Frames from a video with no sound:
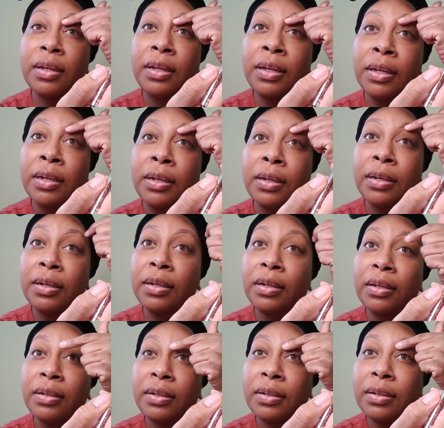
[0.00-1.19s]
And
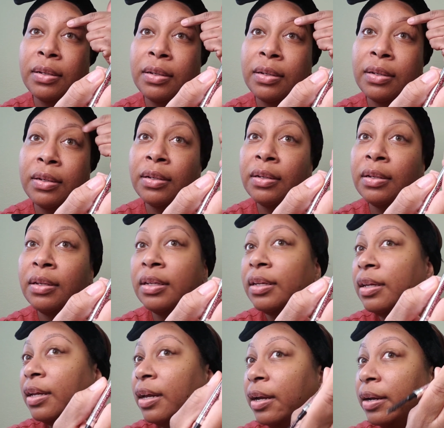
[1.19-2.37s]

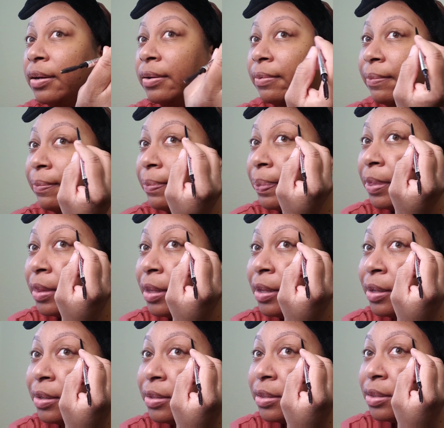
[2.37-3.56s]
yeah.
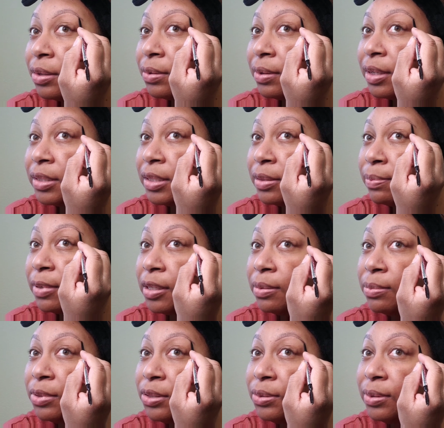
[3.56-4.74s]
So I just make
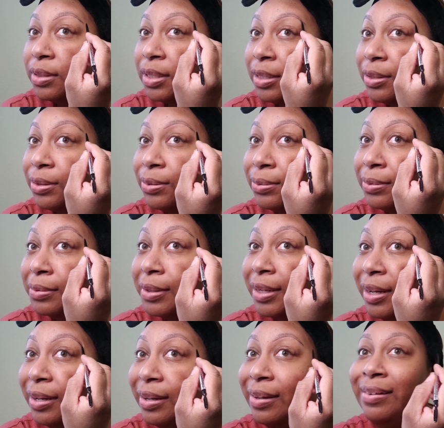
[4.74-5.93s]
them do what they do,
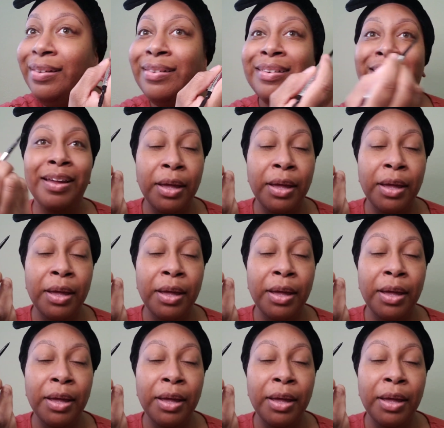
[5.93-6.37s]
okay?